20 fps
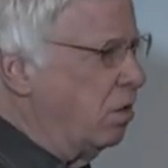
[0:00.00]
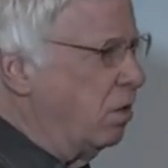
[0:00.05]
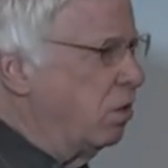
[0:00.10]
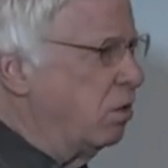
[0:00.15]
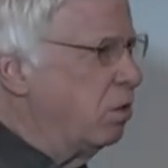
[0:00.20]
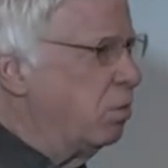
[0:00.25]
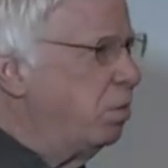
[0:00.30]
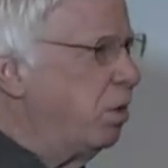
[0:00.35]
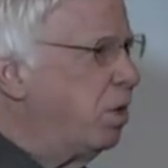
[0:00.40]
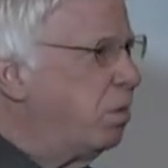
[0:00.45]

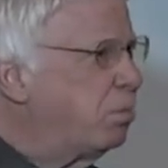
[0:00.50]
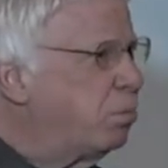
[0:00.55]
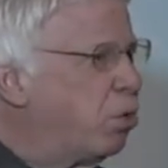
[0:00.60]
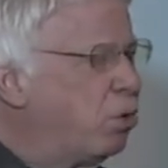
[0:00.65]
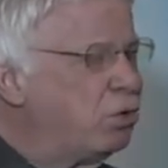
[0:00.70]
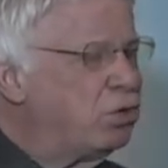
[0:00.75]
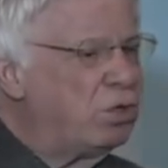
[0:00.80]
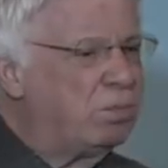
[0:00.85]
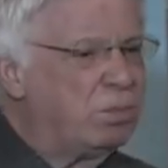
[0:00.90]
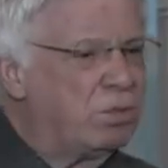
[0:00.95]
To be
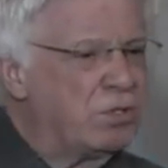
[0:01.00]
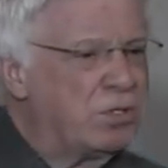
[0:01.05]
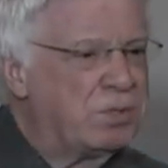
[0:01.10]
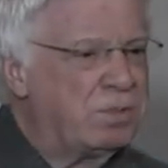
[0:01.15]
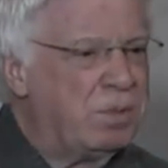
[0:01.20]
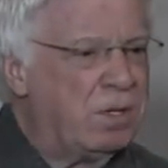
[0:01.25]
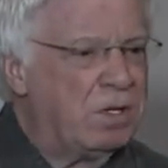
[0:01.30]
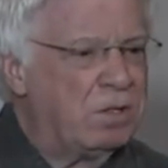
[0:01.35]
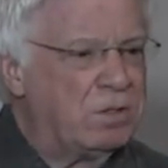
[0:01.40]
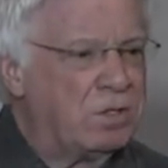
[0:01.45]
approachable
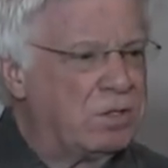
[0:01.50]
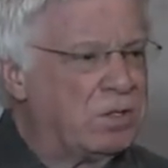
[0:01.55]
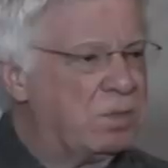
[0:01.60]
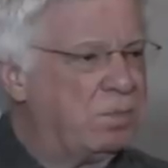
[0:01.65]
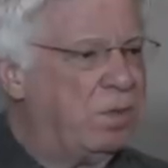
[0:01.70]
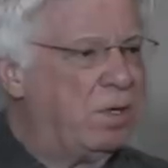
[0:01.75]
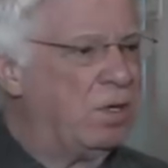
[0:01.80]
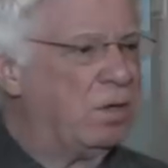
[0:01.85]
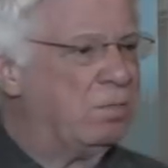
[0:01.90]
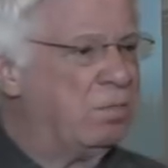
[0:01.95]
spirit to
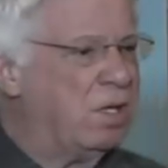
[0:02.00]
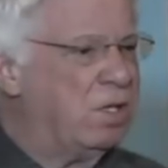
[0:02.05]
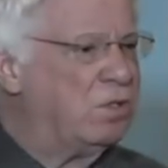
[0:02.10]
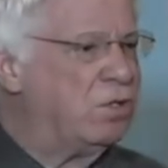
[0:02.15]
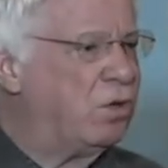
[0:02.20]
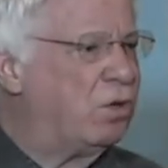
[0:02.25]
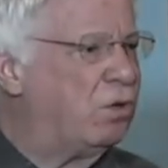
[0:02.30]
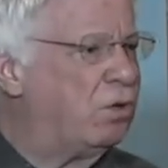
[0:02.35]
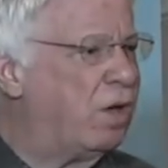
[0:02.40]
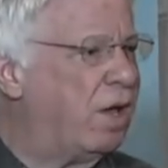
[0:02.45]
spirit means
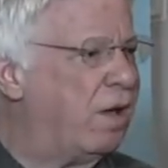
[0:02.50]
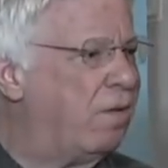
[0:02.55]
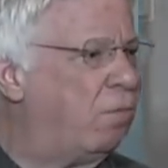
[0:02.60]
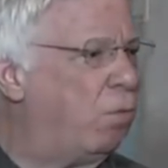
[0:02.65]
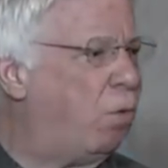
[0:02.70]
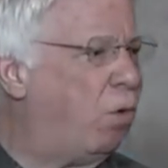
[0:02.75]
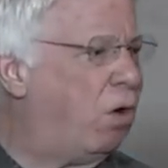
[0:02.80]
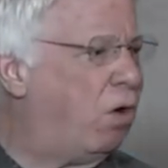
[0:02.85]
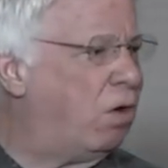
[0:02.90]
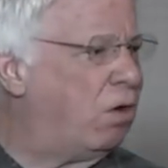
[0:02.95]
you don't have
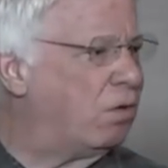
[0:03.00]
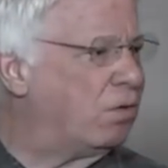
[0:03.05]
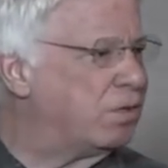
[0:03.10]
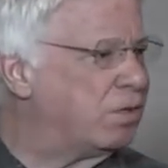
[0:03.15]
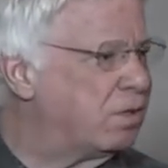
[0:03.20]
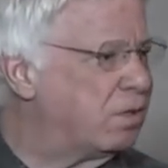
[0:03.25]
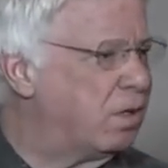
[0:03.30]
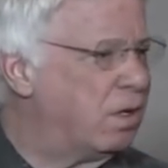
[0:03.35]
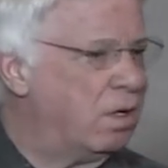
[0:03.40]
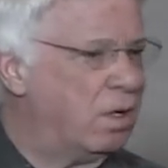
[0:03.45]

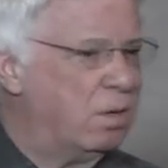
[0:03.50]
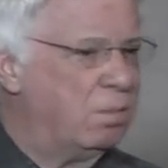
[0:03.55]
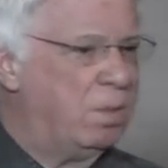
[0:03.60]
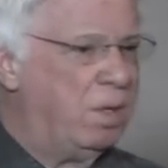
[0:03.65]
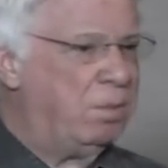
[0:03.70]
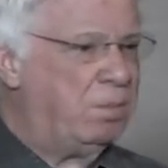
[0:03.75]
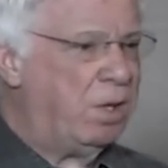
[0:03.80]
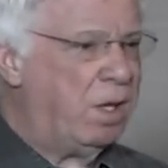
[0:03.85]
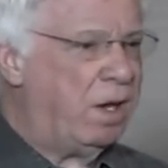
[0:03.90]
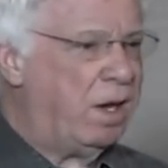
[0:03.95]
walls.
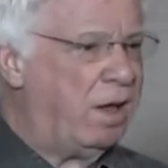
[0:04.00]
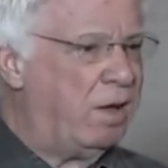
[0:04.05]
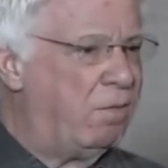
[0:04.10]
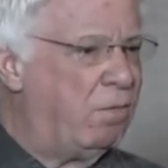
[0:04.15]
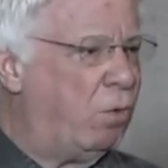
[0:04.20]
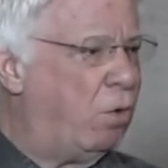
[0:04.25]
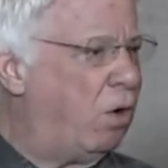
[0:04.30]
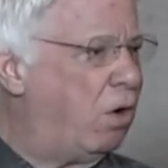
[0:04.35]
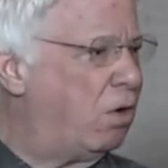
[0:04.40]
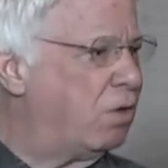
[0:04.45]
People that have
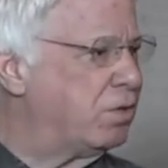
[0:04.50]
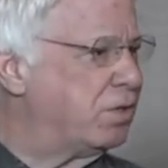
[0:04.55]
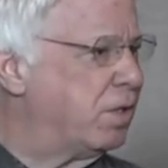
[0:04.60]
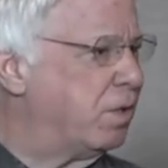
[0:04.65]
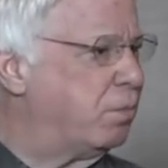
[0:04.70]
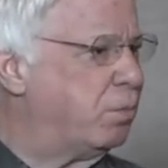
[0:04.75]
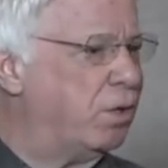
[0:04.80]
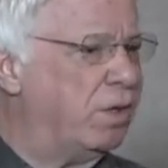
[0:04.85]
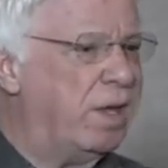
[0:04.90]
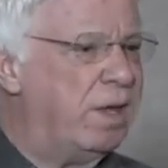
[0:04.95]
walls
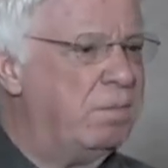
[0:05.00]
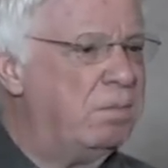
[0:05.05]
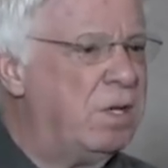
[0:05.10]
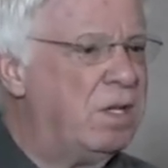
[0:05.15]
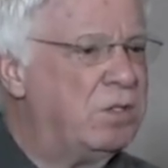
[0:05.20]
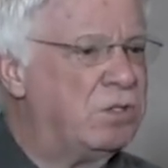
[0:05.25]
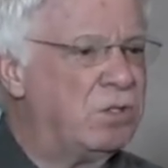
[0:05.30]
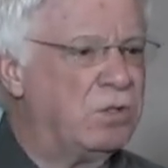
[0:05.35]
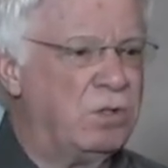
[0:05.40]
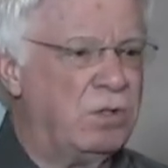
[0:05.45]
up, when they
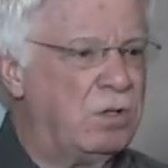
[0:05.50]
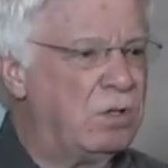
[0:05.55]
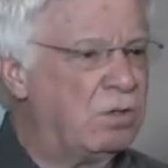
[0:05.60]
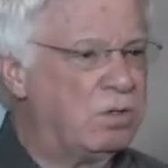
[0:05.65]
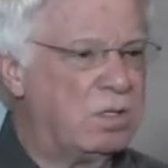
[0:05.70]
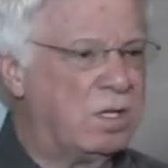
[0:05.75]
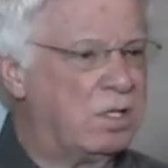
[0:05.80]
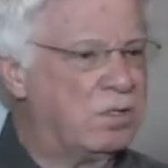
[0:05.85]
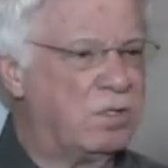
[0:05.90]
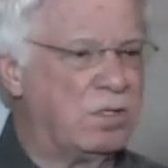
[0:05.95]
meet you, you don't
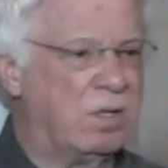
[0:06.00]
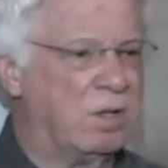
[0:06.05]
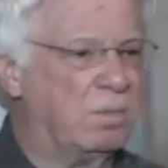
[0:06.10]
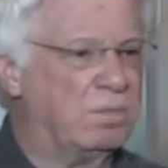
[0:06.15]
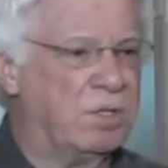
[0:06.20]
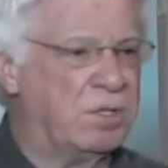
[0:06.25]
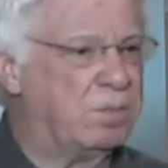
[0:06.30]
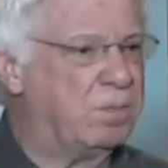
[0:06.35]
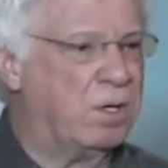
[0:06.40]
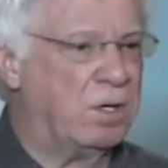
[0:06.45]
touch them
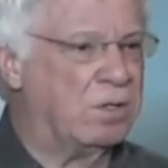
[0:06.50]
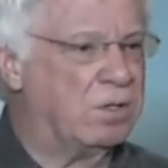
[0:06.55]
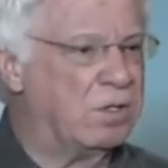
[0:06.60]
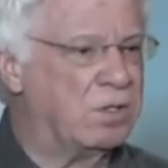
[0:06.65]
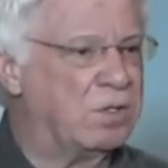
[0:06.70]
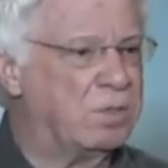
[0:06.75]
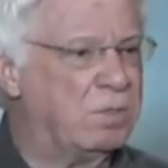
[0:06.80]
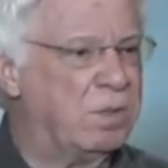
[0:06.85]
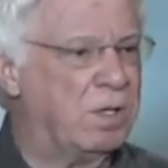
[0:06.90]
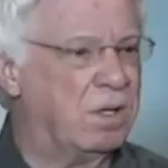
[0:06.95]
spirit to
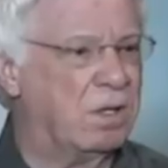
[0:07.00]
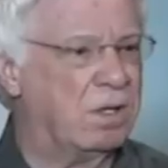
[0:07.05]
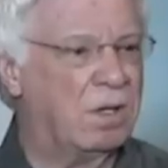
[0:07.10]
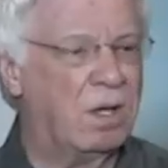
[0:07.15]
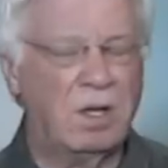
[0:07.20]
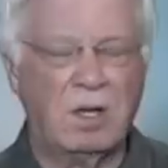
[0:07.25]
spirit.